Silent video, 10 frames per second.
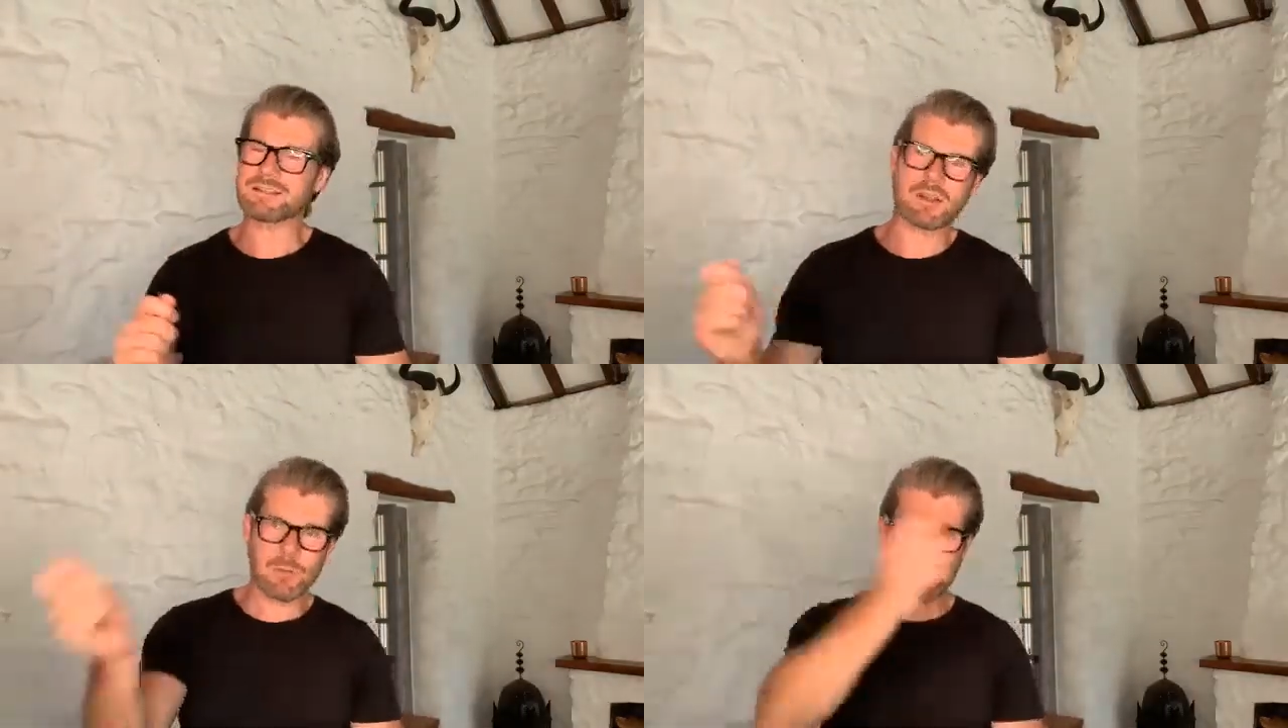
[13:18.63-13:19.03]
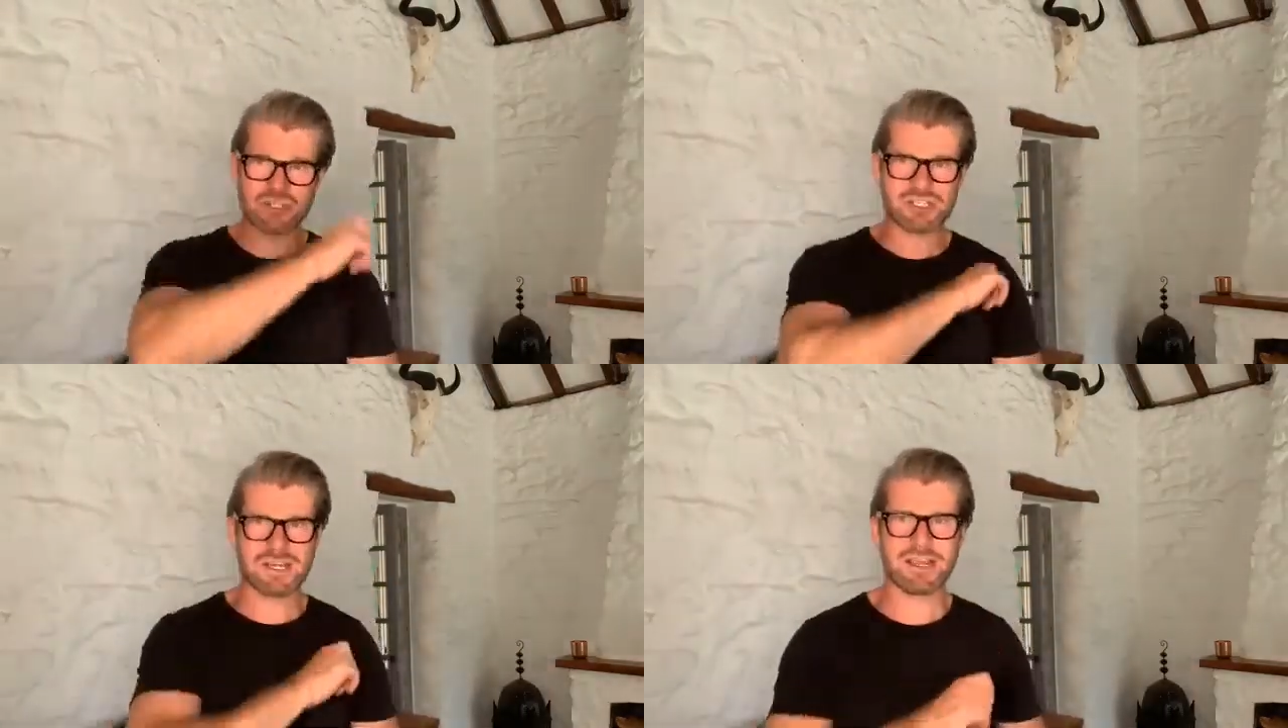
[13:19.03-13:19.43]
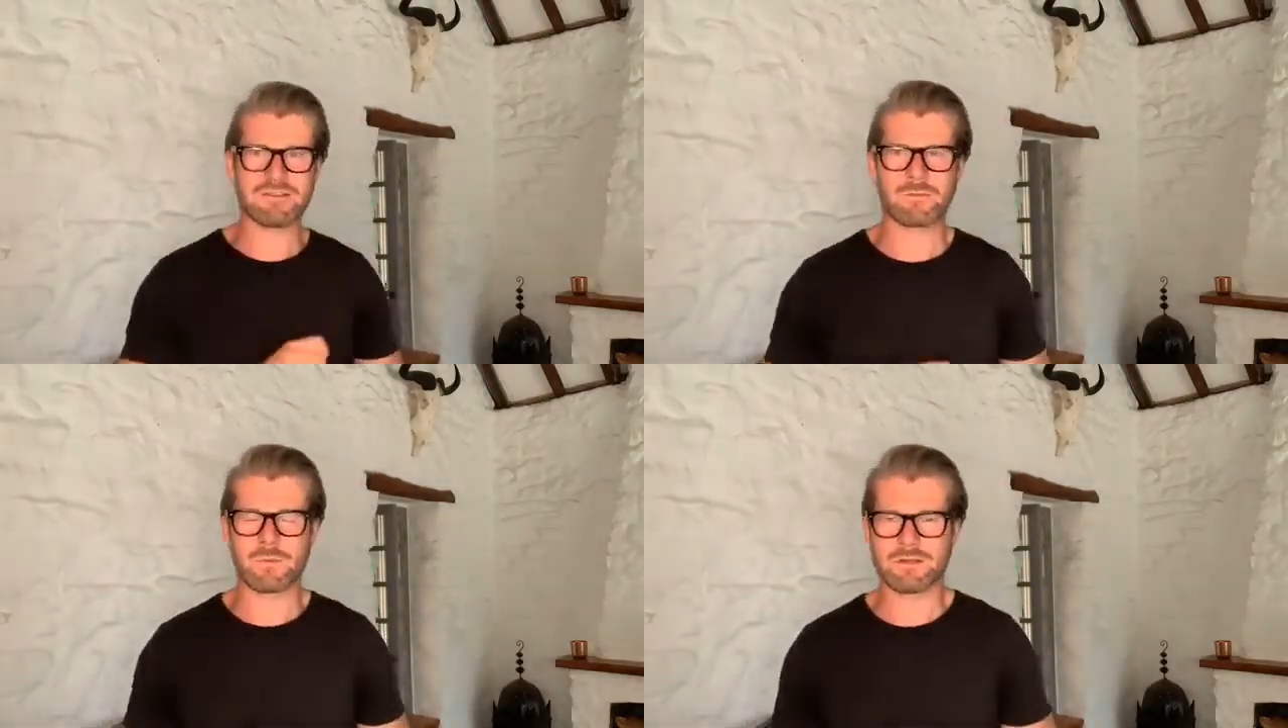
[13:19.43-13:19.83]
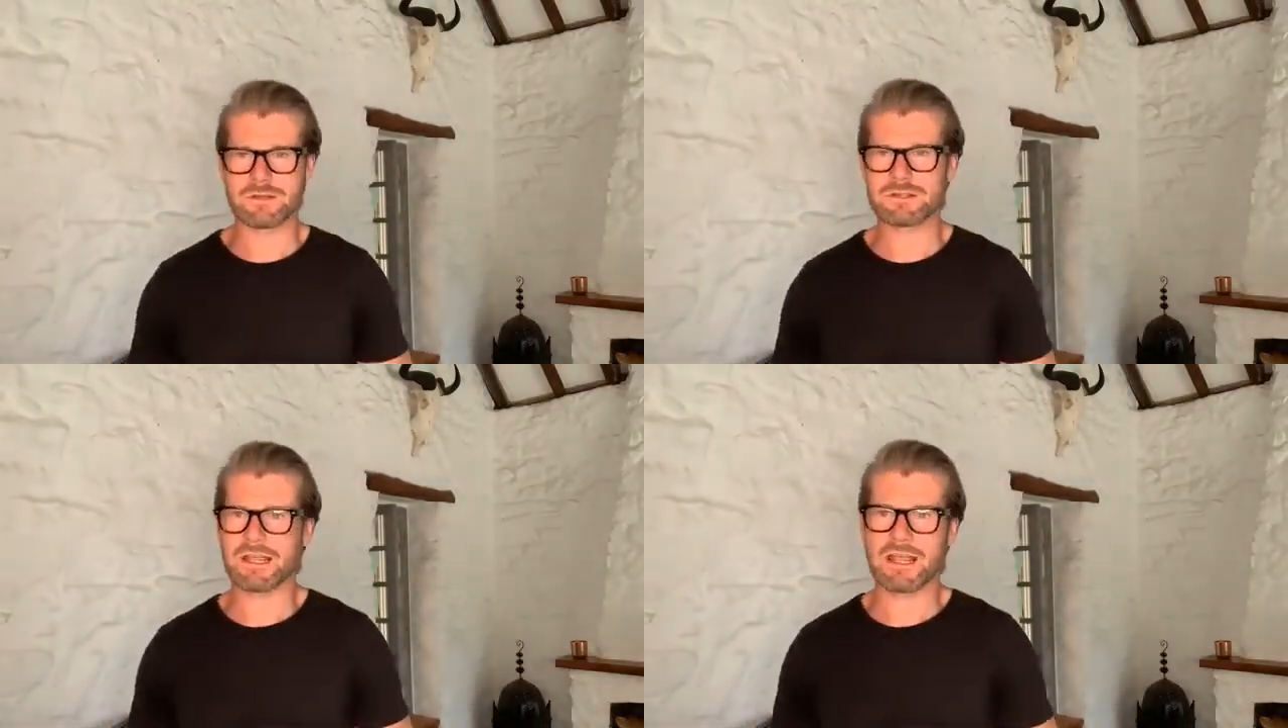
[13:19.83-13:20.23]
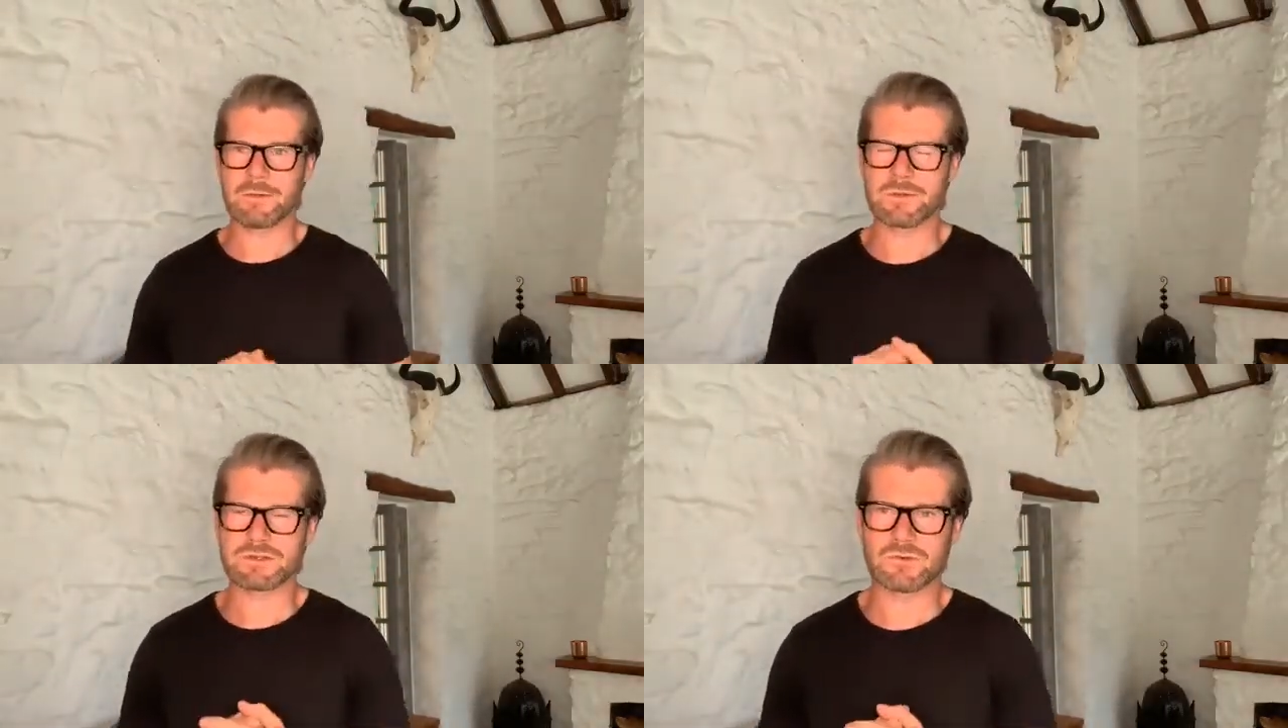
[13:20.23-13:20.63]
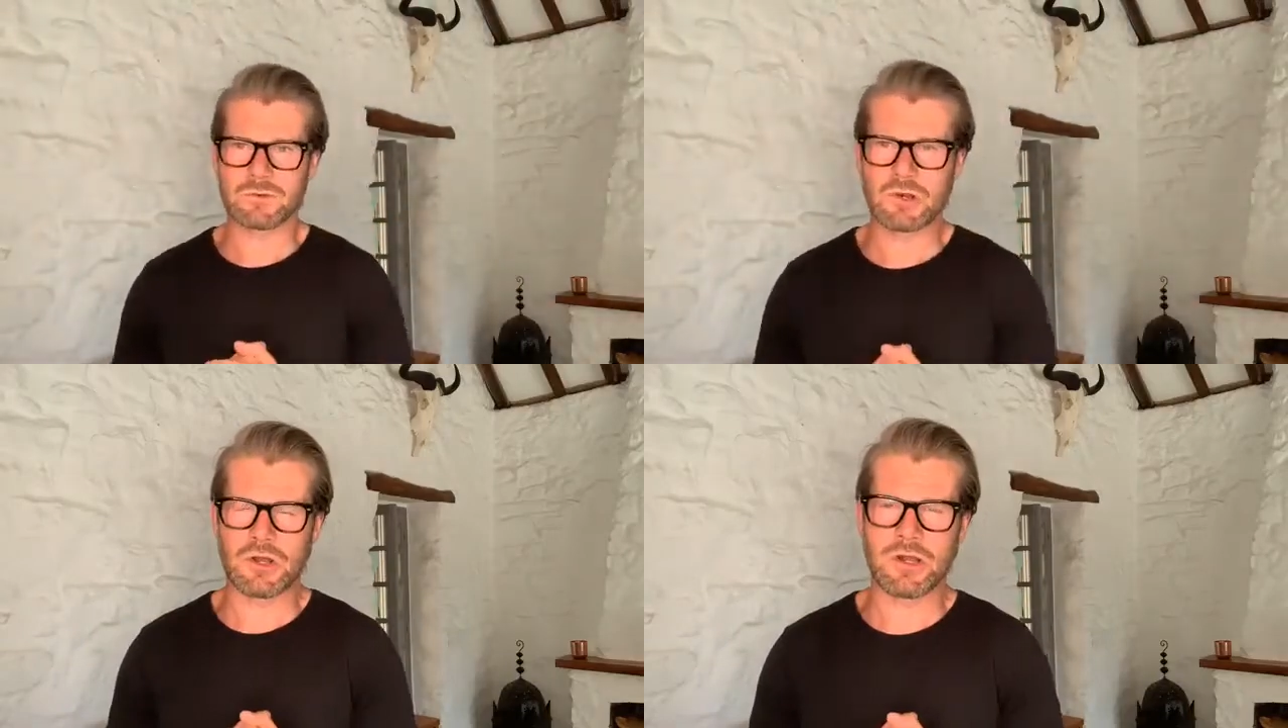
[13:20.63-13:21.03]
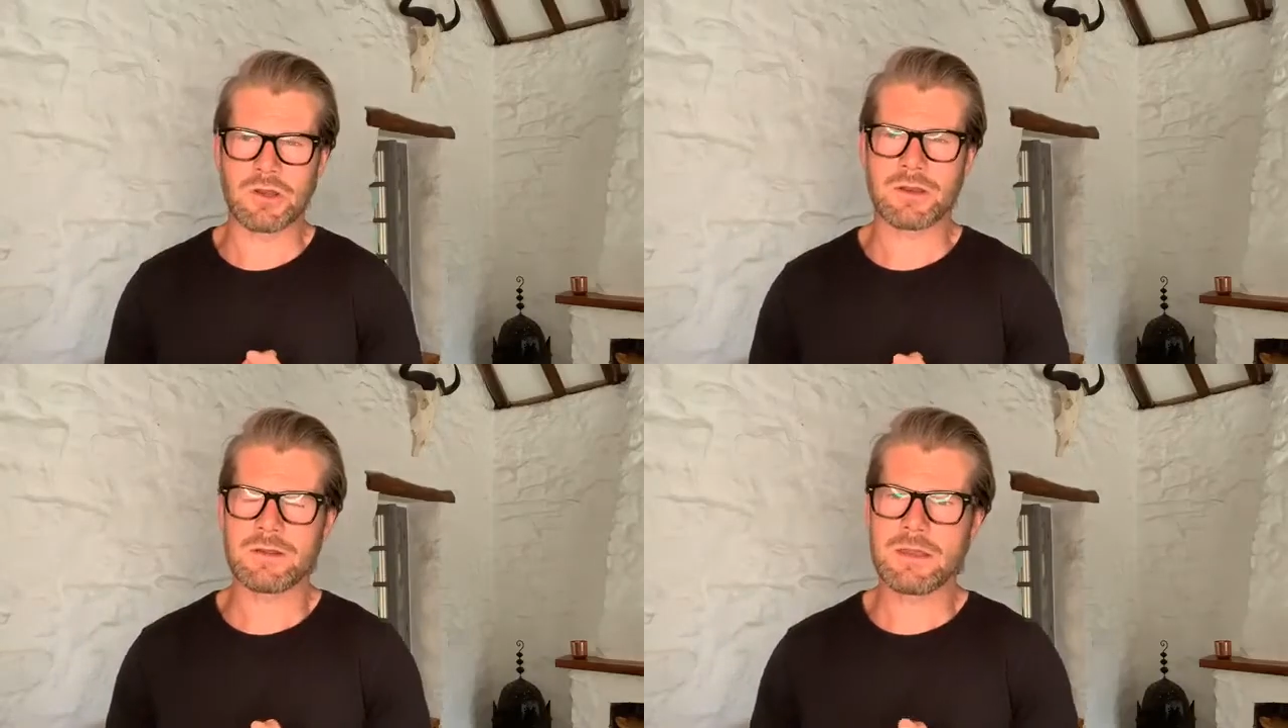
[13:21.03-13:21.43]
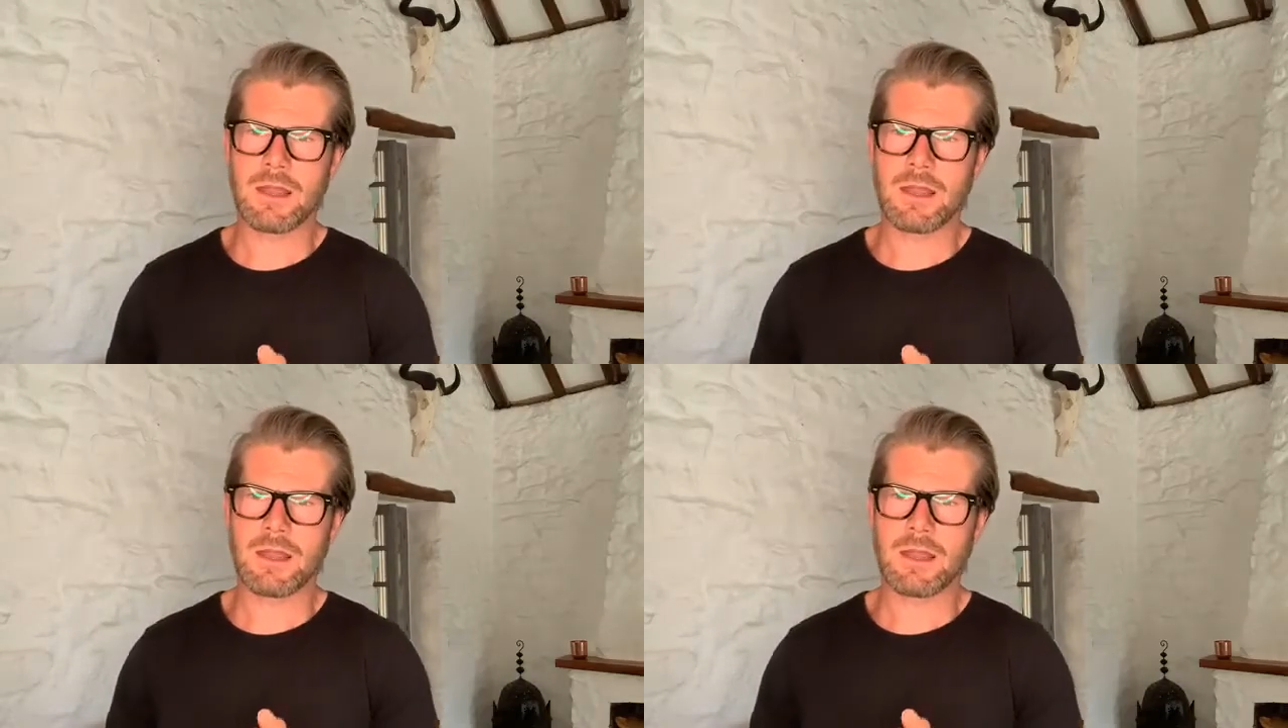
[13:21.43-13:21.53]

come and share them with us. Help us all learn.